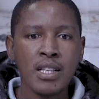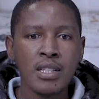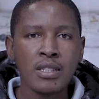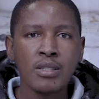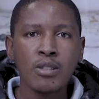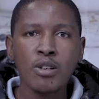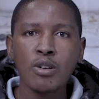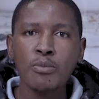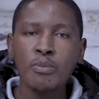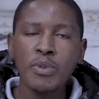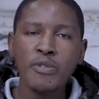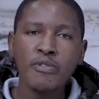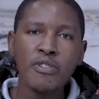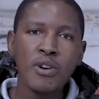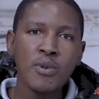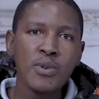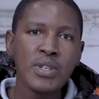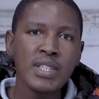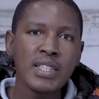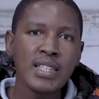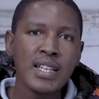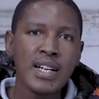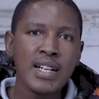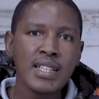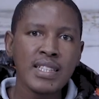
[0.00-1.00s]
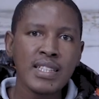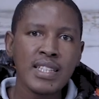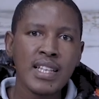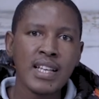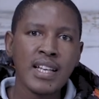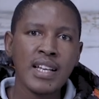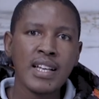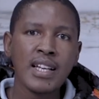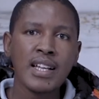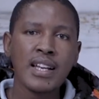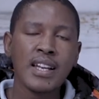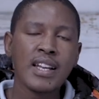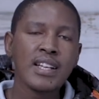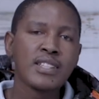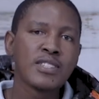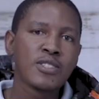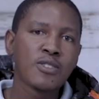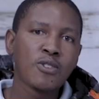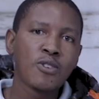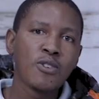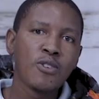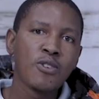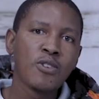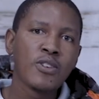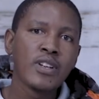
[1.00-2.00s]
so before we start Let's
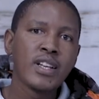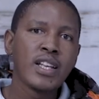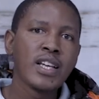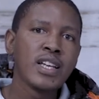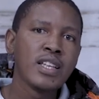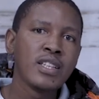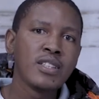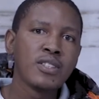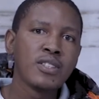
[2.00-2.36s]
roll on the